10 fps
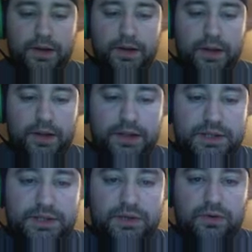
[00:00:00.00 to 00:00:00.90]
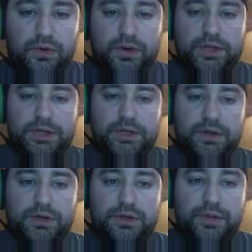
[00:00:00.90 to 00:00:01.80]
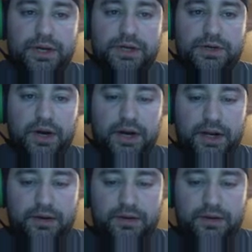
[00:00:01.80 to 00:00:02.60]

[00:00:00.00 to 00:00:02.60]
This is cool. This is social media training.